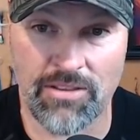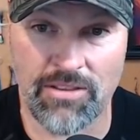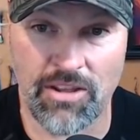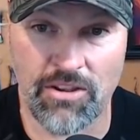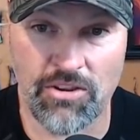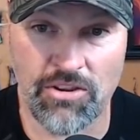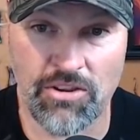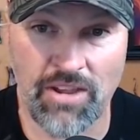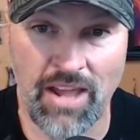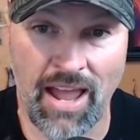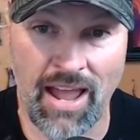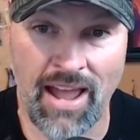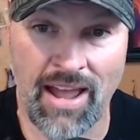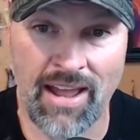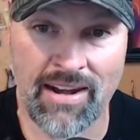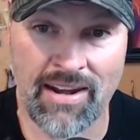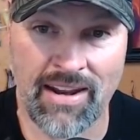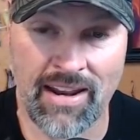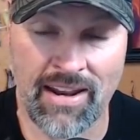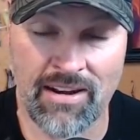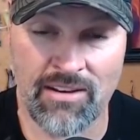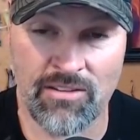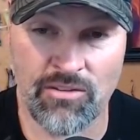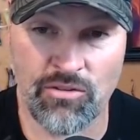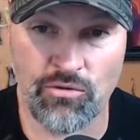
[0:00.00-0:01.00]
the shad
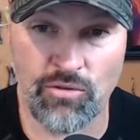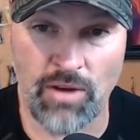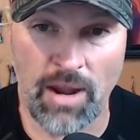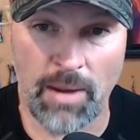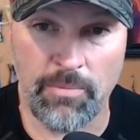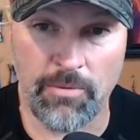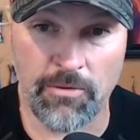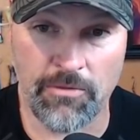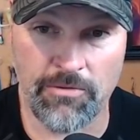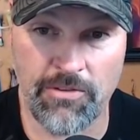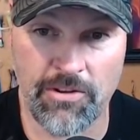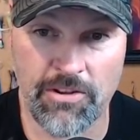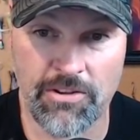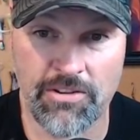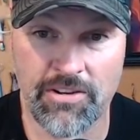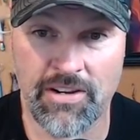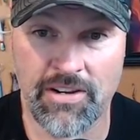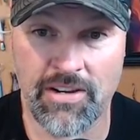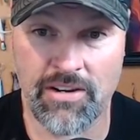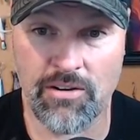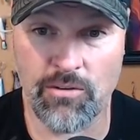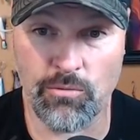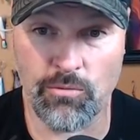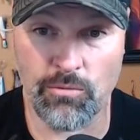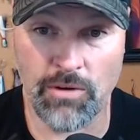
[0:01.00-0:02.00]
and striper fishing
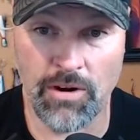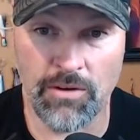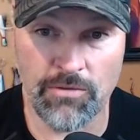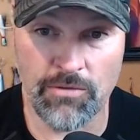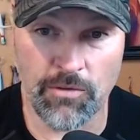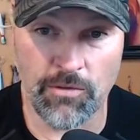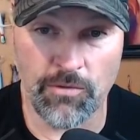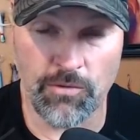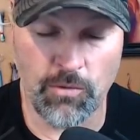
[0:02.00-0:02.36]
in the river